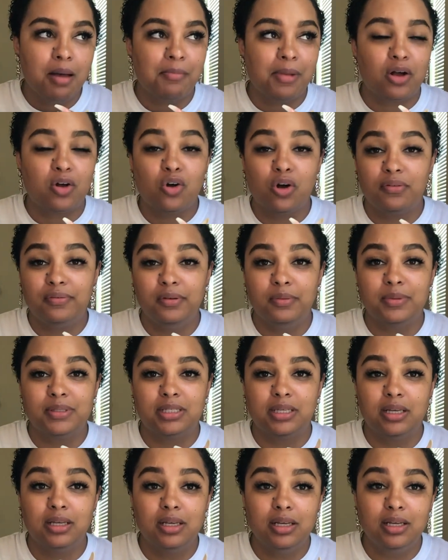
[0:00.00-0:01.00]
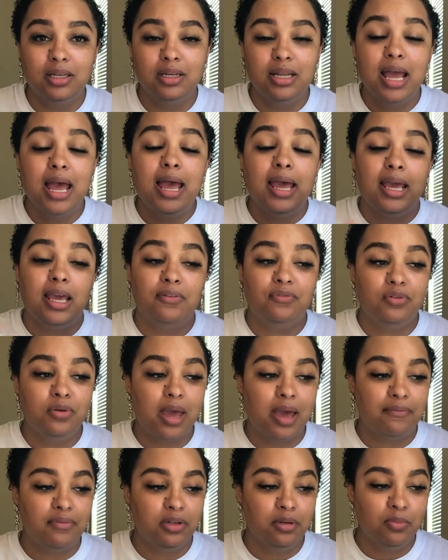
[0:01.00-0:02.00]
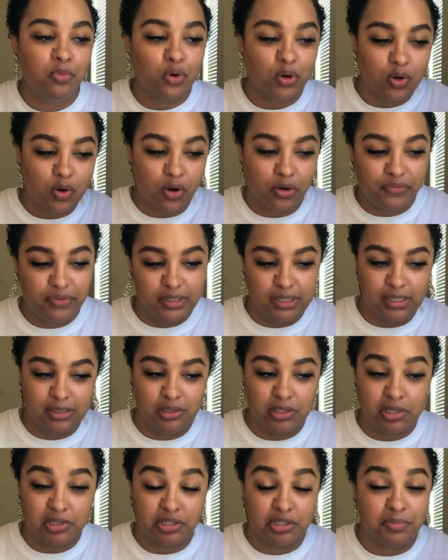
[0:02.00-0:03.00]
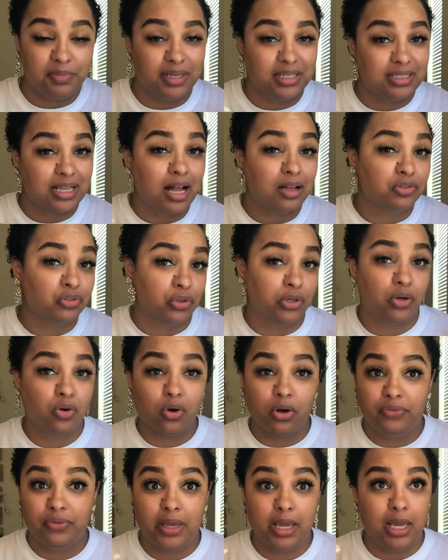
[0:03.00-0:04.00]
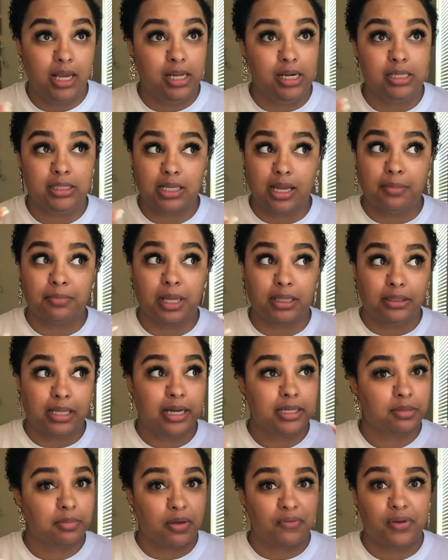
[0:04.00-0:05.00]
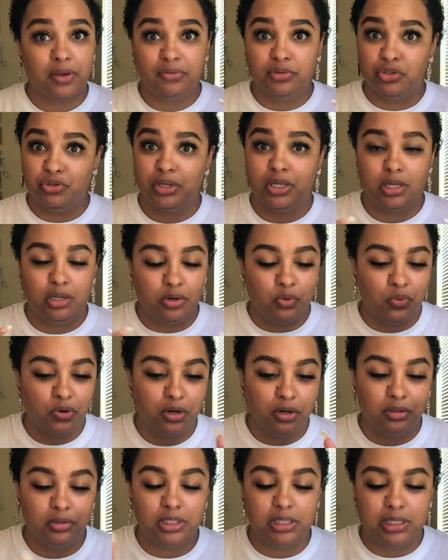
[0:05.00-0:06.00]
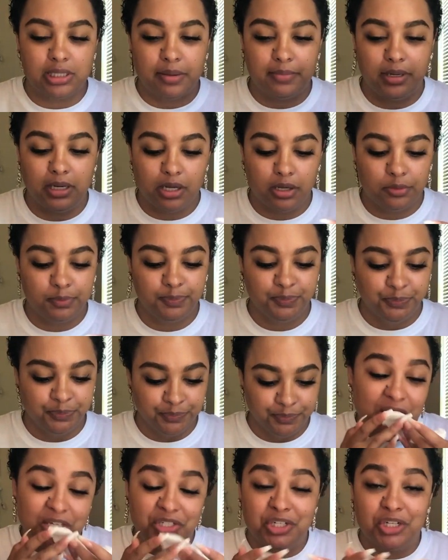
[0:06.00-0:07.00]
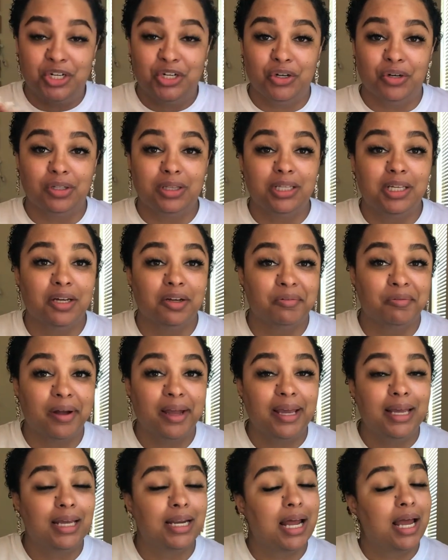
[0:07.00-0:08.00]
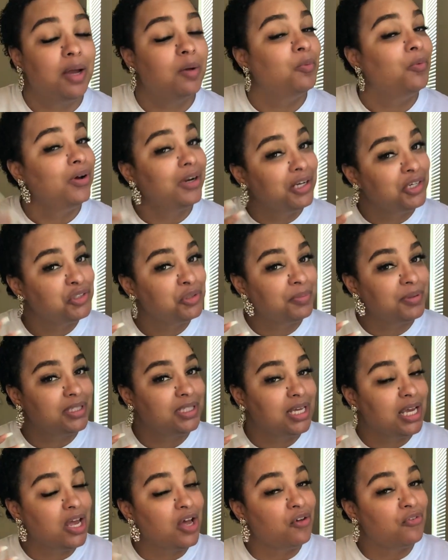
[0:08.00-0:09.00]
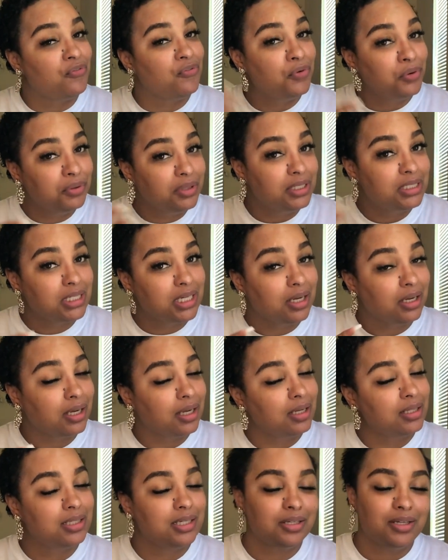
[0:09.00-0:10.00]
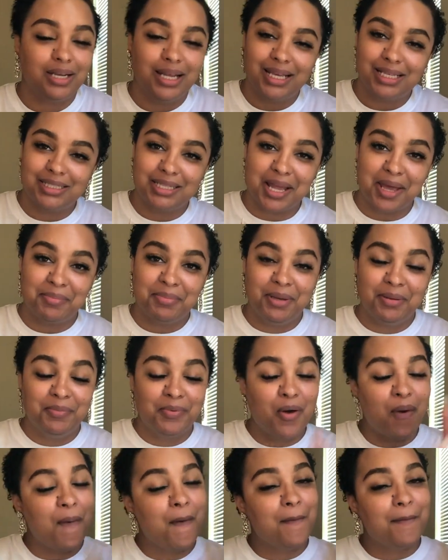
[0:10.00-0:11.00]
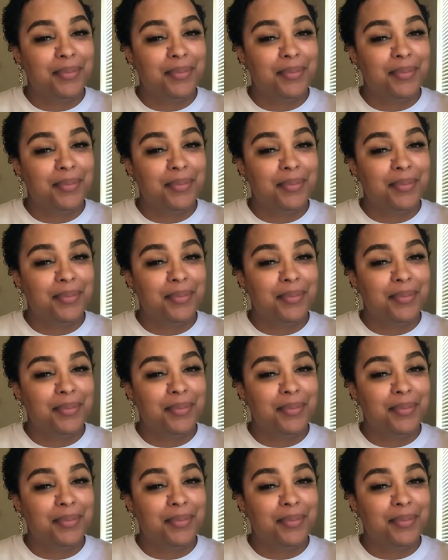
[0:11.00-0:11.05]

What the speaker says: My coffee was good. If you have any more coffee suggestions, because I'll drink coffee at any time, like that is my favorite drink in the world, just let me know. It's your girl, Leah Rae, and I am 100% a foodie chick. Until next time, people,